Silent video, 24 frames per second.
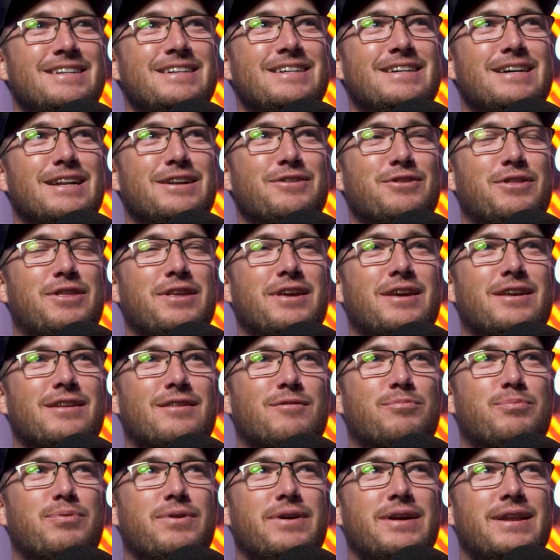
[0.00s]
I don't think it's
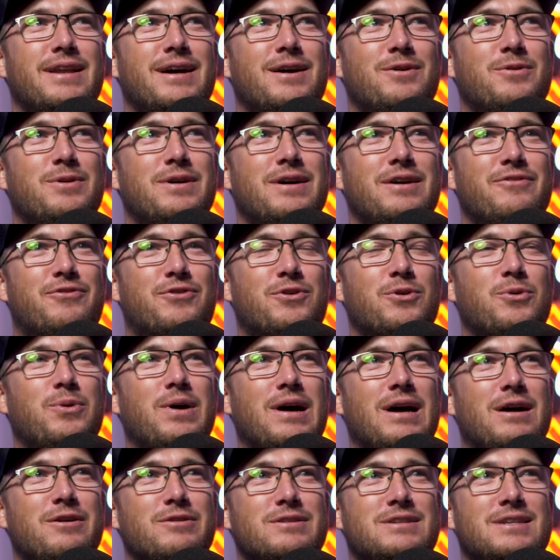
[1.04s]
played out well. For a
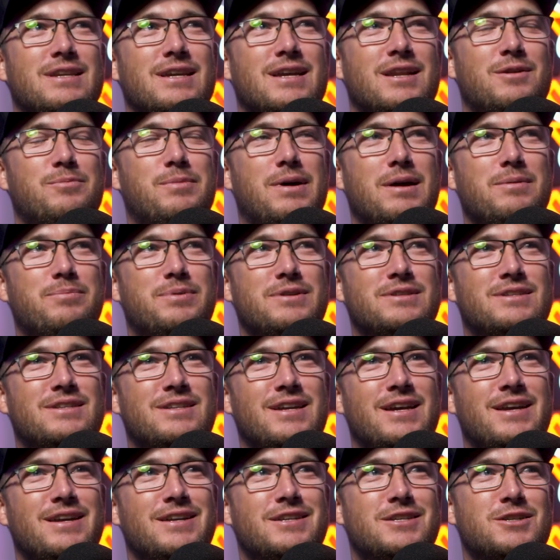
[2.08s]
while, I was thinking it might be
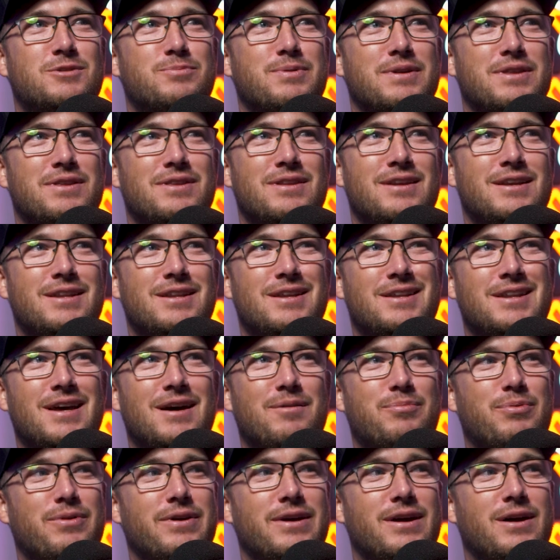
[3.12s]
staged, but it did
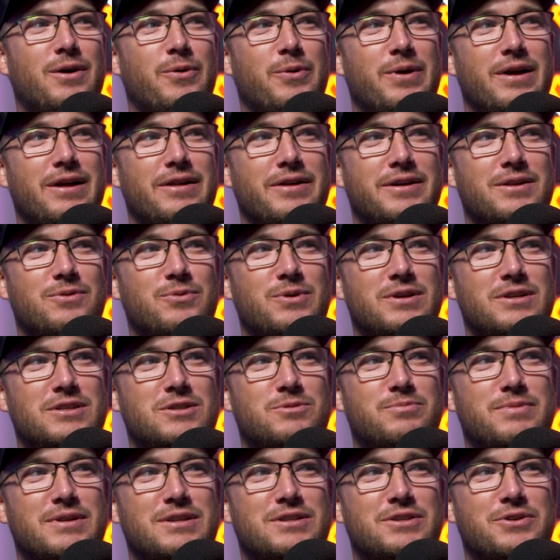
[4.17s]
not play out well in Will Smith's